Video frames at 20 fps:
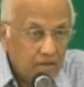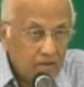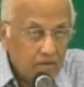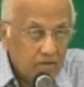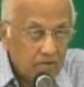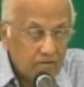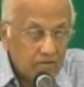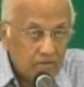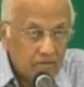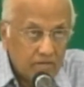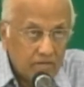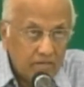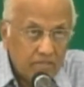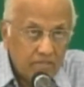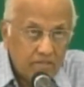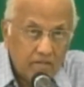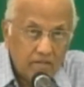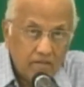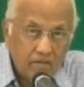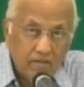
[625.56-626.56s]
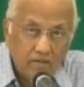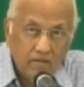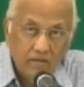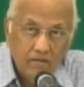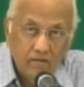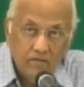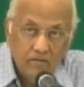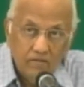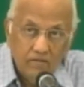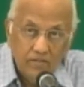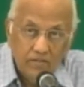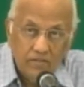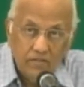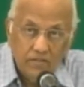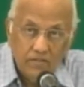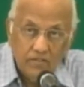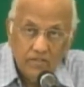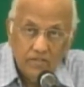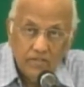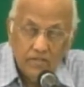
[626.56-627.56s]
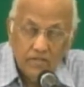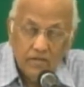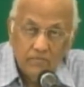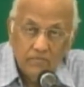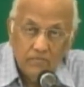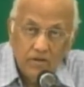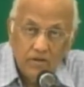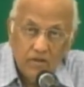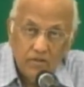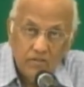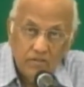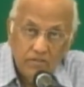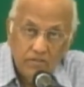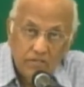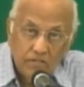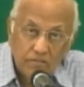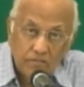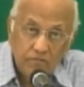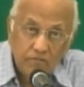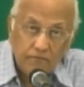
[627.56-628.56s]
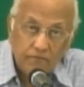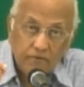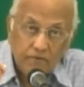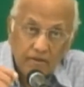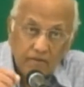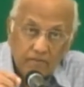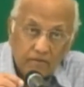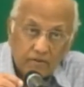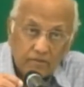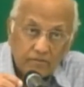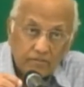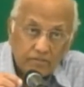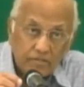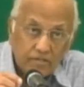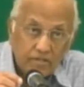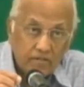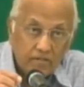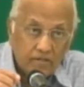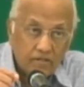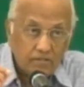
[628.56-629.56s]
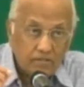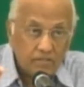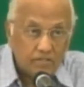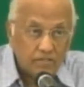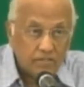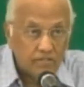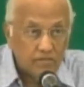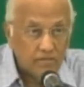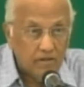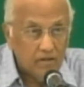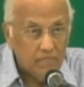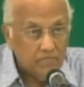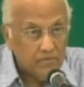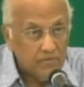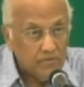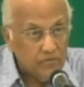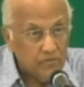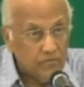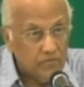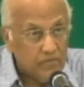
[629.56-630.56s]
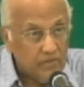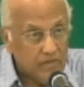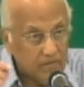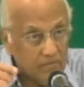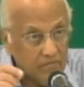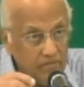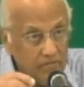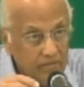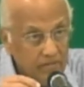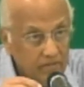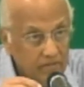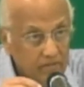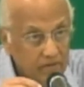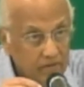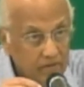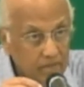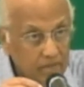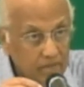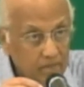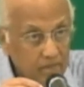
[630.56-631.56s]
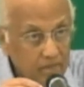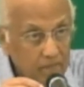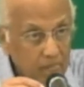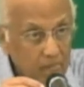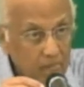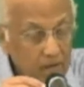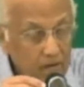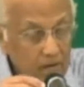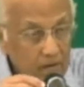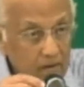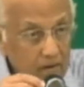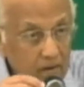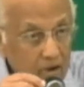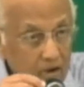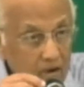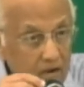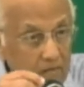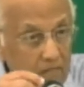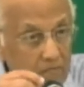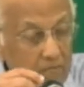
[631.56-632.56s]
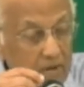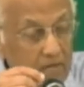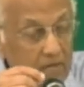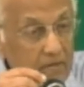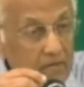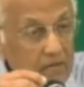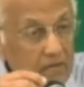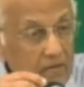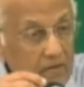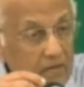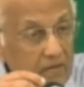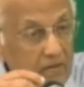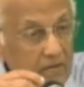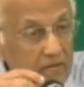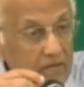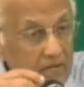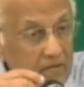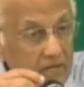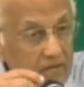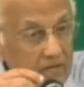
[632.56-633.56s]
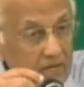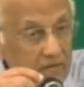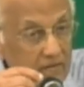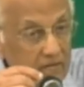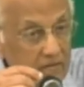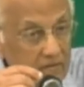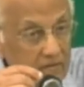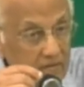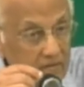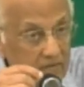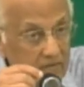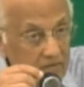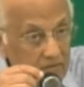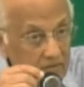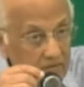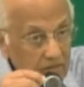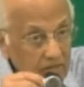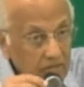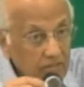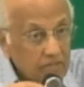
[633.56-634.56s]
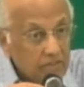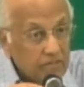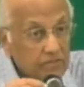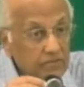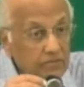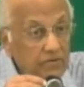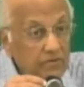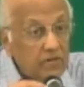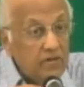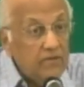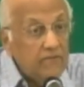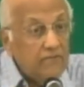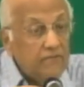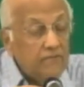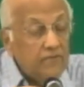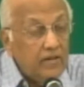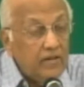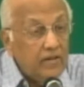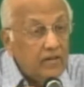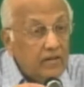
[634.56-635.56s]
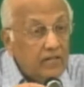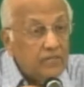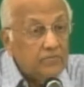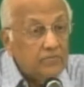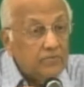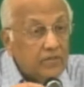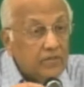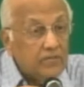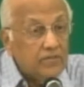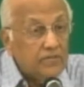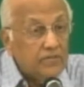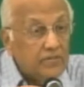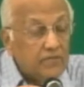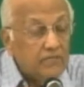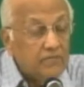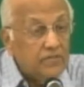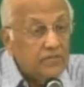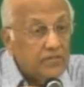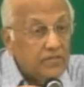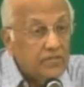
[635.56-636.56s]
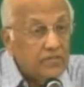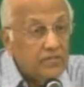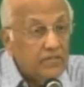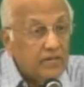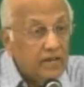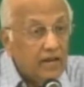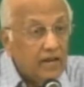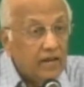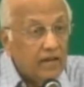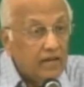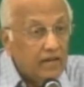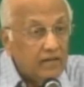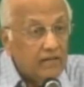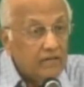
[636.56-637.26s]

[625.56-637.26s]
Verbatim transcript: So, as I said, Jesus has come not just to forgive our sin, not just to help us overcome sin, but to teach us to live in His presence every single day.